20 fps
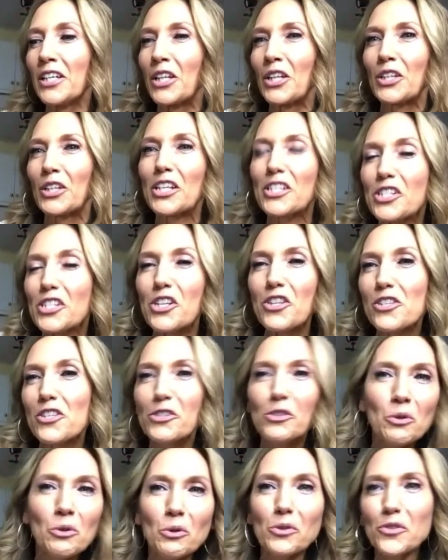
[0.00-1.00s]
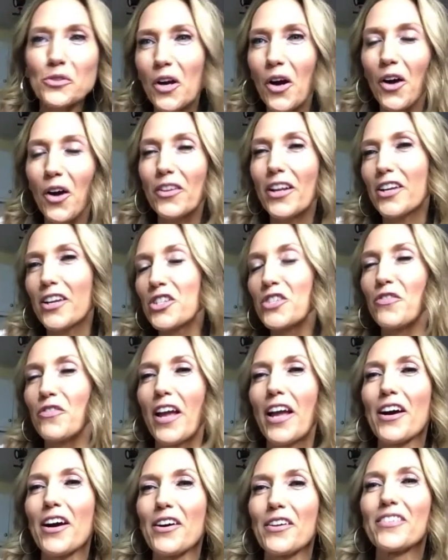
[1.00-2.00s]
listen to this cool song I just
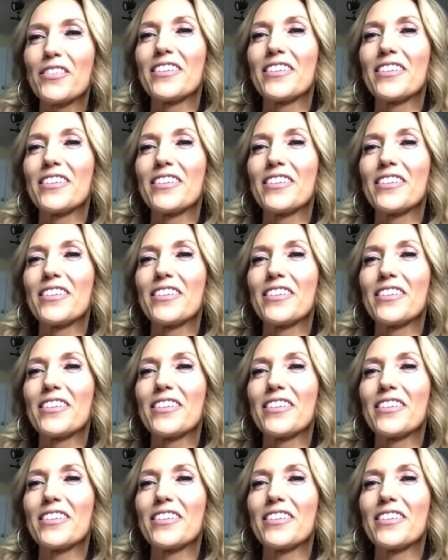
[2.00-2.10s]
found.